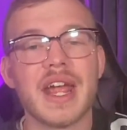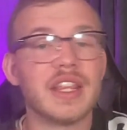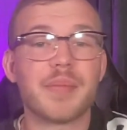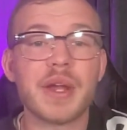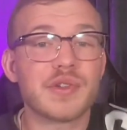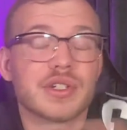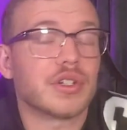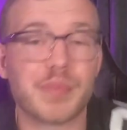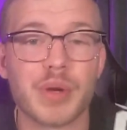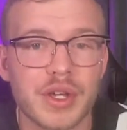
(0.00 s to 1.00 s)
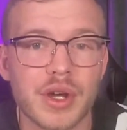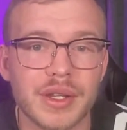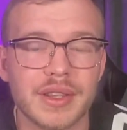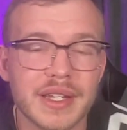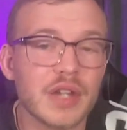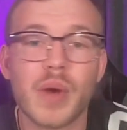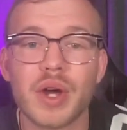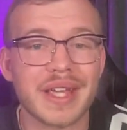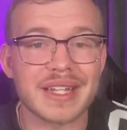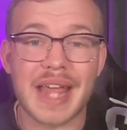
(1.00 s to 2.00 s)
And the Patriots looked pretty good. They did
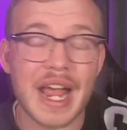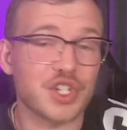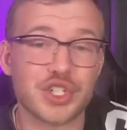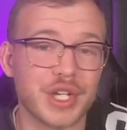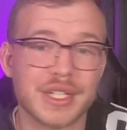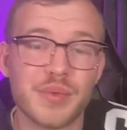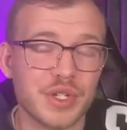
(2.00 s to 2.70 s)
well against Ashton Jeanty.